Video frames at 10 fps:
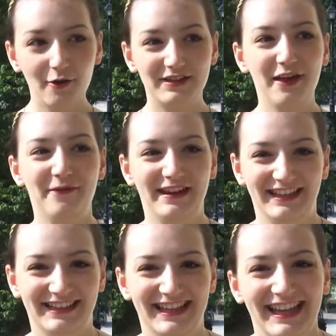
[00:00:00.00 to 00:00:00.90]
Oh,
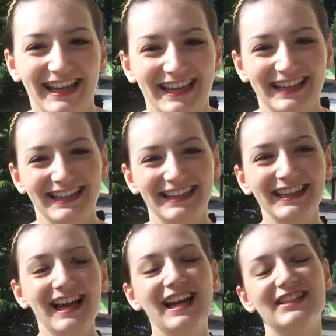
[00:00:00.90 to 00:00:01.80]
definitely.
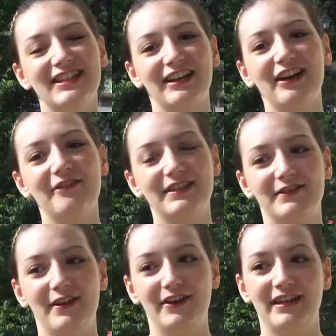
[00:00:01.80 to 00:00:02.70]
Chekhov
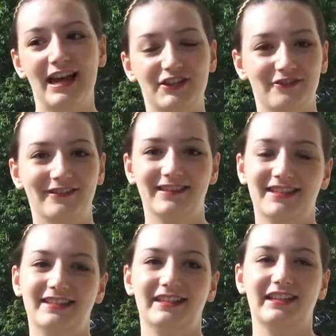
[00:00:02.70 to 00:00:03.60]
is very
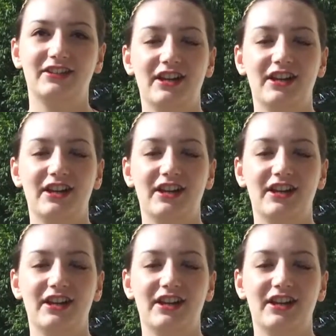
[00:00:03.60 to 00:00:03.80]
naturalistic.